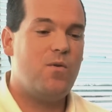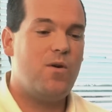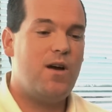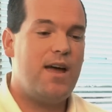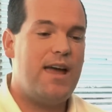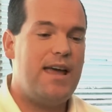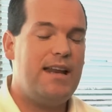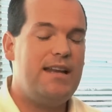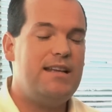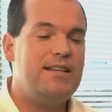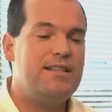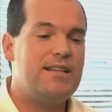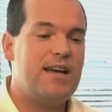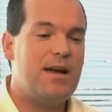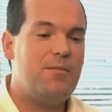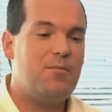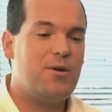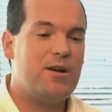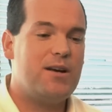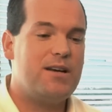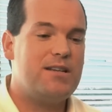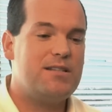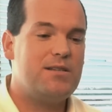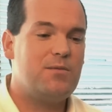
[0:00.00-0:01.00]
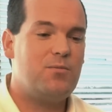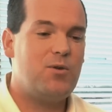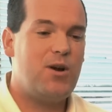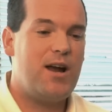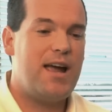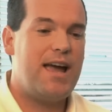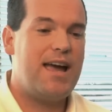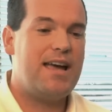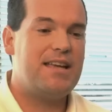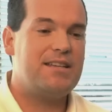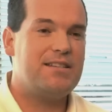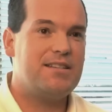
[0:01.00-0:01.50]
anytime a customer
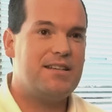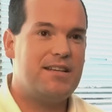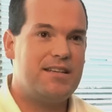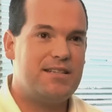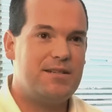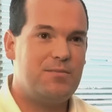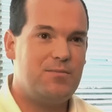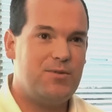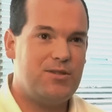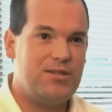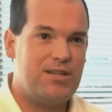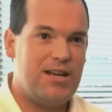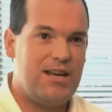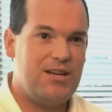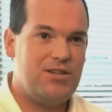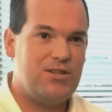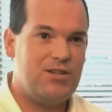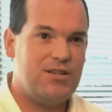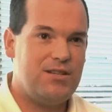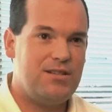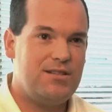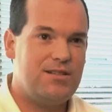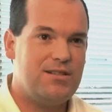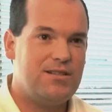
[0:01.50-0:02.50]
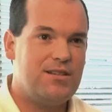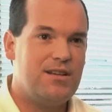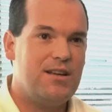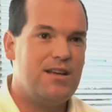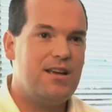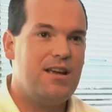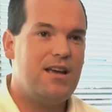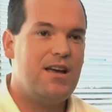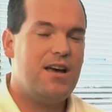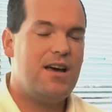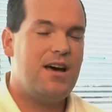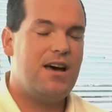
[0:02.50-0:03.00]
has customizations,
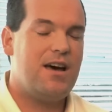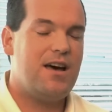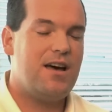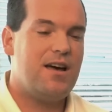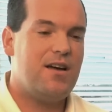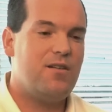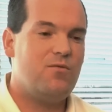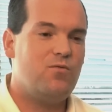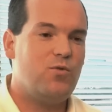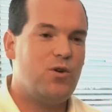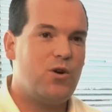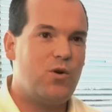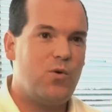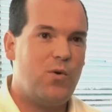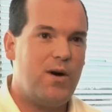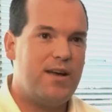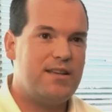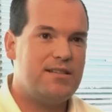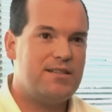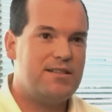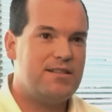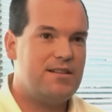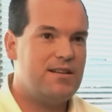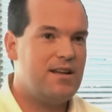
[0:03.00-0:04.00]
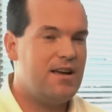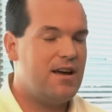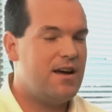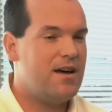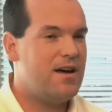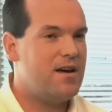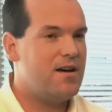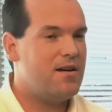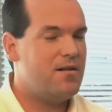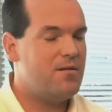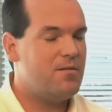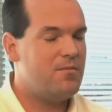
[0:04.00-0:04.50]
requests
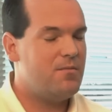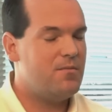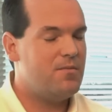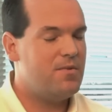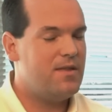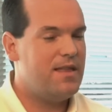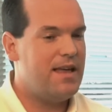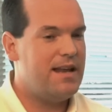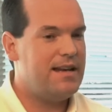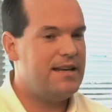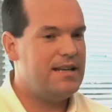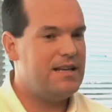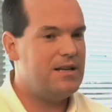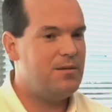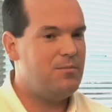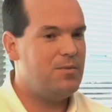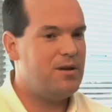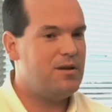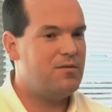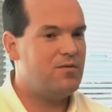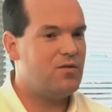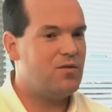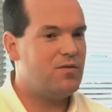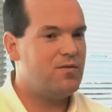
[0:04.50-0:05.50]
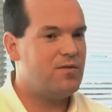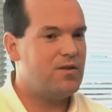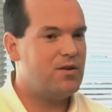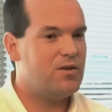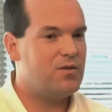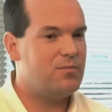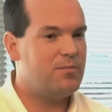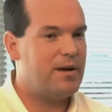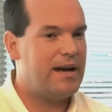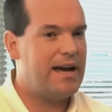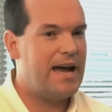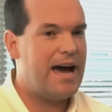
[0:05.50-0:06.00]
that need to be
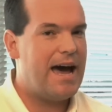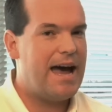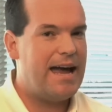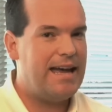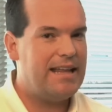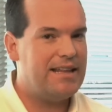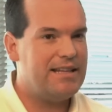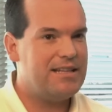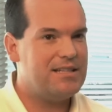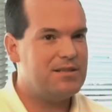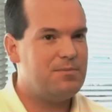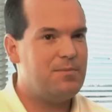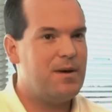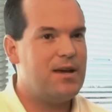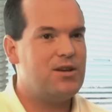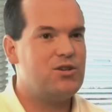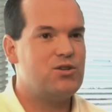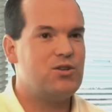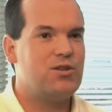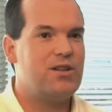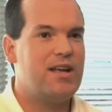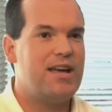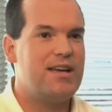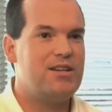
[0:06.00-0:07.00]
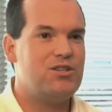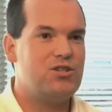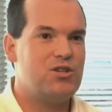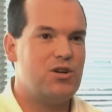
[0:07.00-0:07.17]
fulfilled by highly specialized